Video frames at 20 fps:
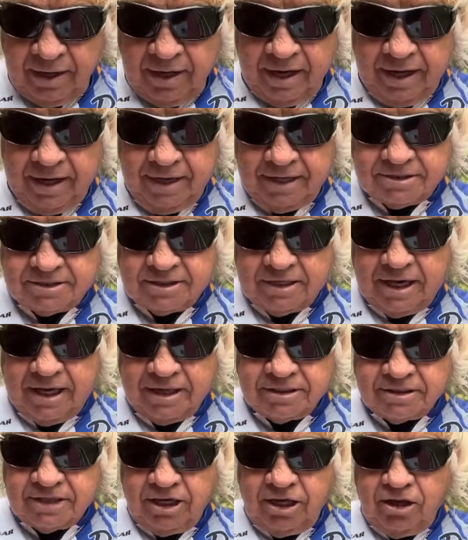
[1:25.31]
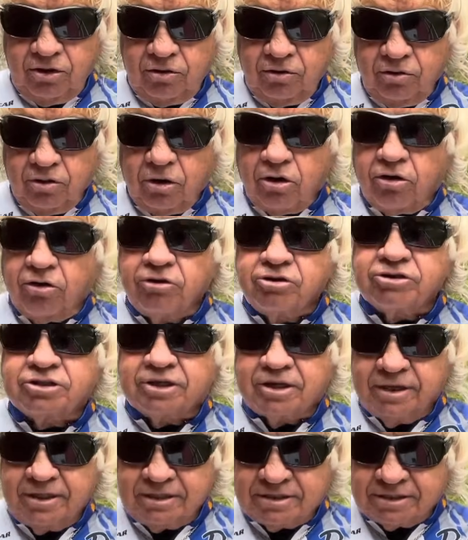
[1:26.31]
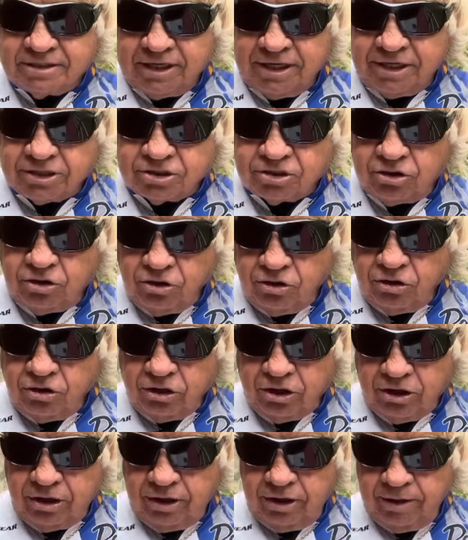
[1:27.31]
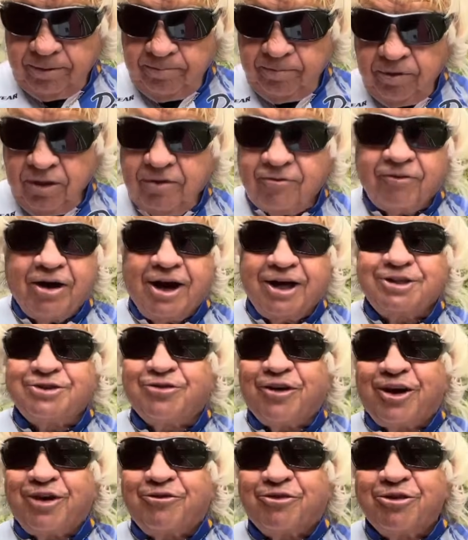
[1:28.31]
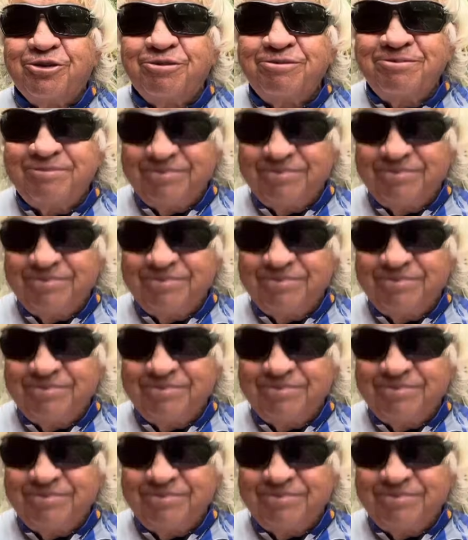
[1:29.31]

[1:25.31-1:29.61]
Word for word: And it says, he who earnestly seeks good finds favor,